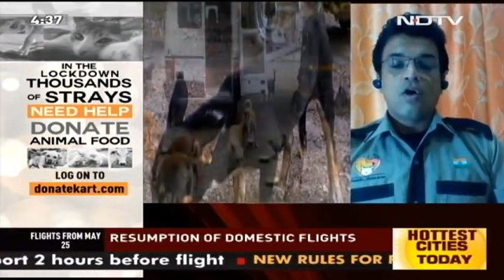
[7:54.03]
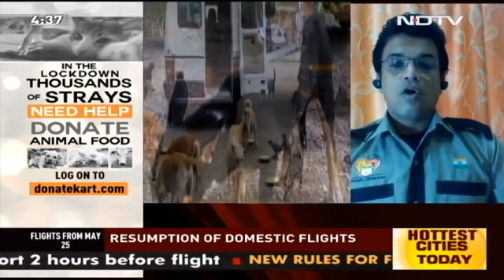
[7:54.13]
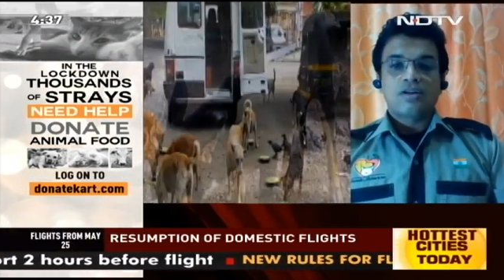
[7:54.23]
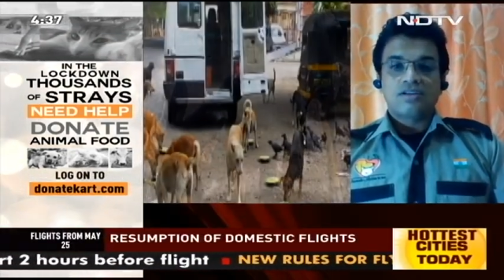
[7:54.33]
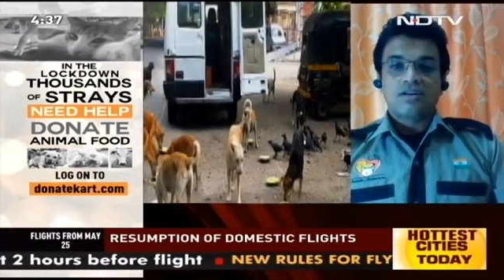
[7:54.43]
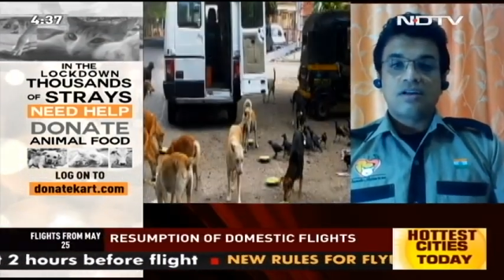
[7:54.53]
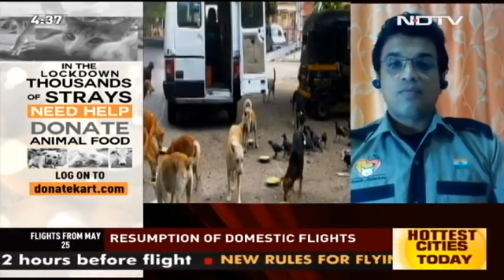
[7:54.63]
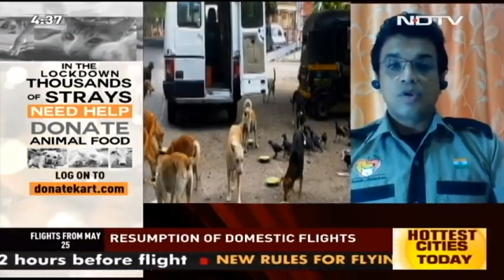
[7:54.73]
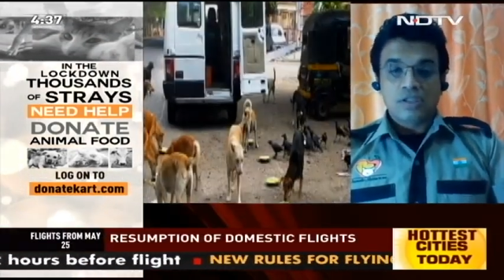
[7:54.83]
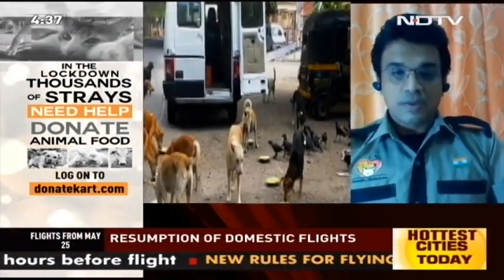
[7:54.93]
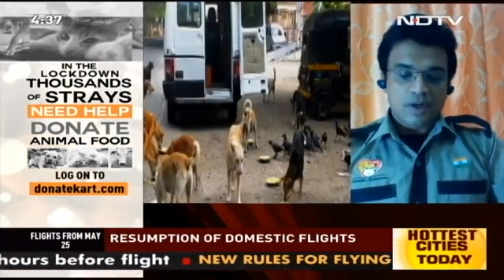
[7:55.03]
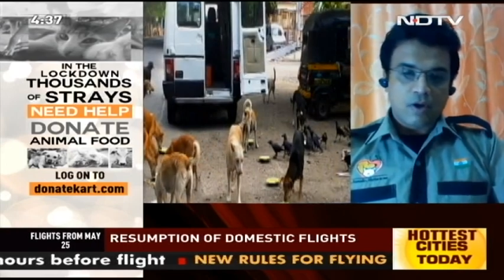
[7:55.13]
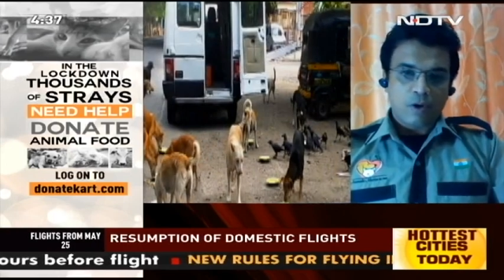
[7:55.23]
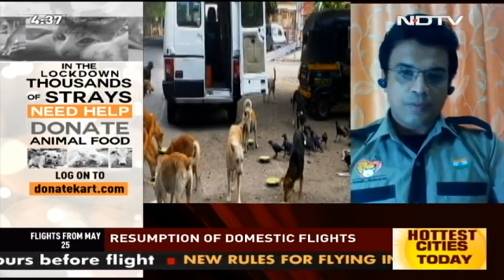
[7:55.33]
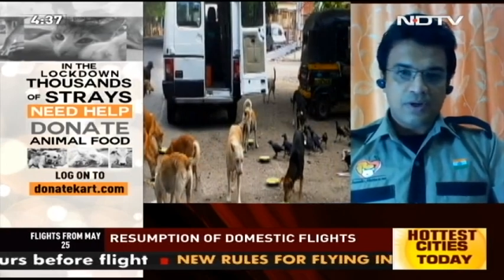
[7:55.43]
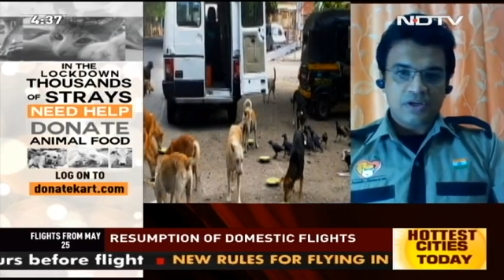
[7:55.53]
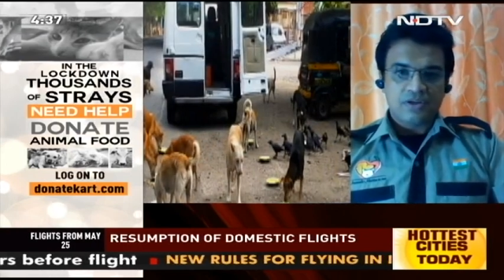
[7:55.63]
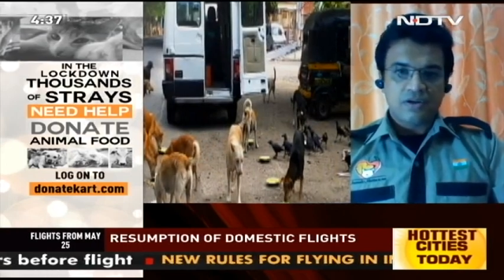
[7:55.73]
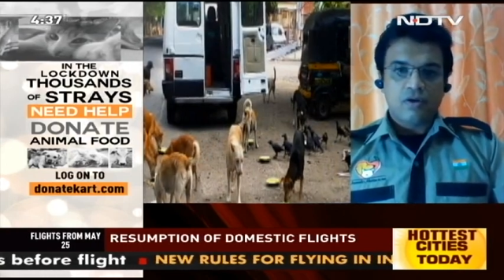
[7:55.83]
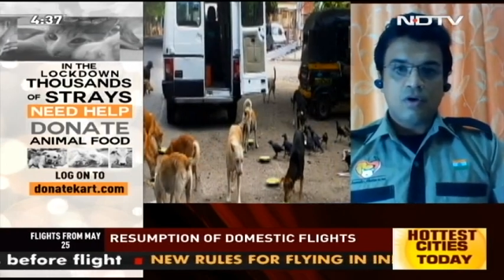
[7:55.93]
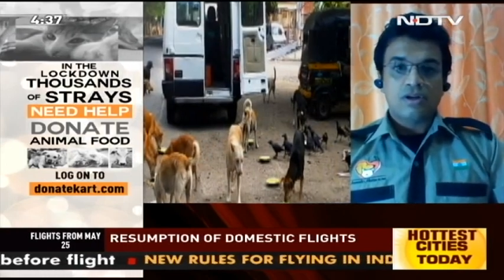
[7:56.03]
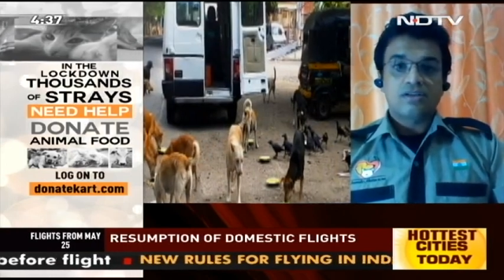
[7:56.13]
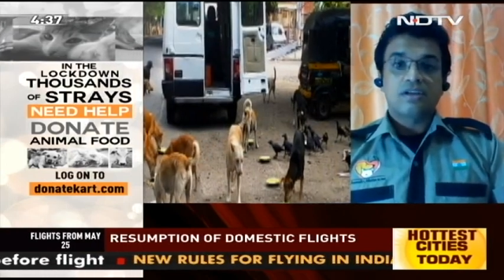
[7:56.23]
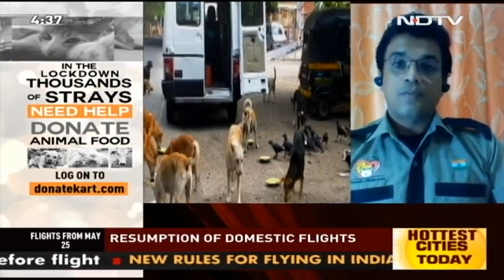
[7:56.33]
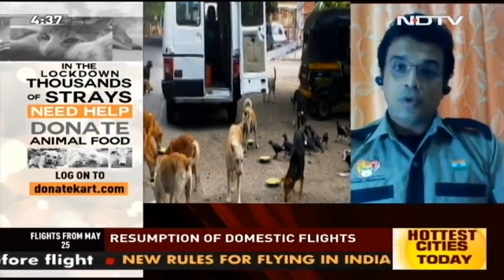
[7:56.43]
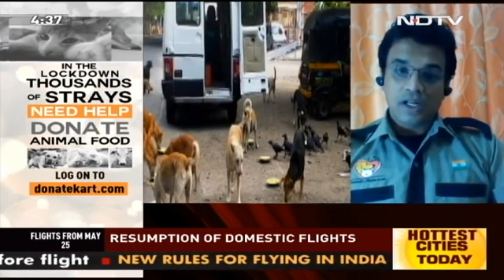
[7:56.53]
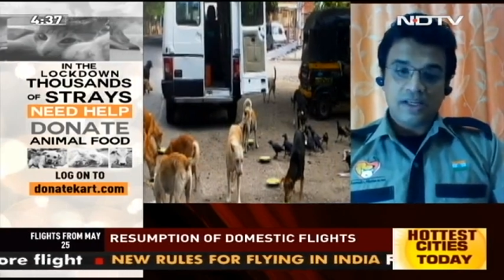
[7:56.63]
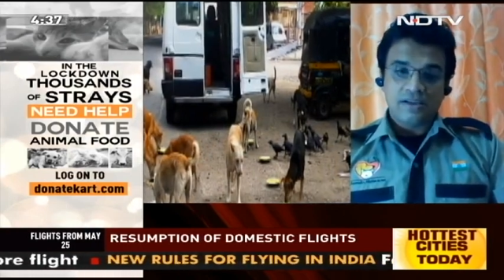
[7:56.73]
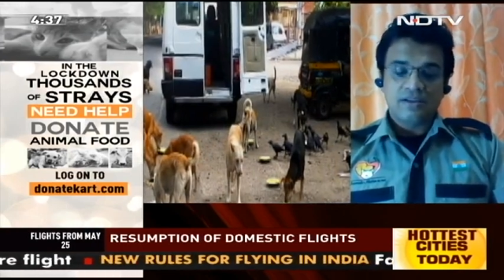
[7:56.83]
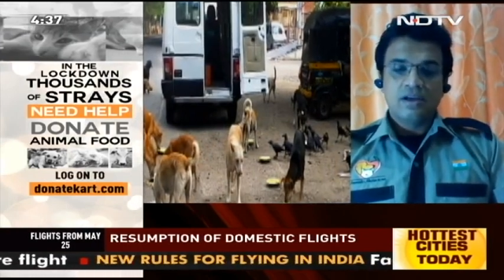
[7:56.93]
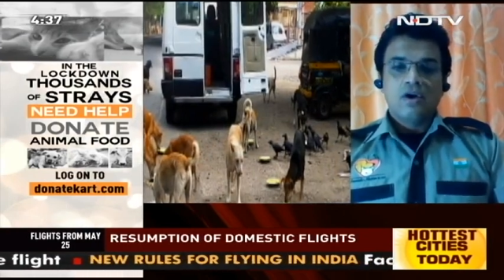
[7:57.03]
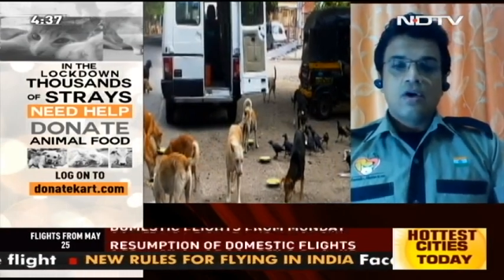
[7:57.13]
or is it a municipal corporation, or is it police,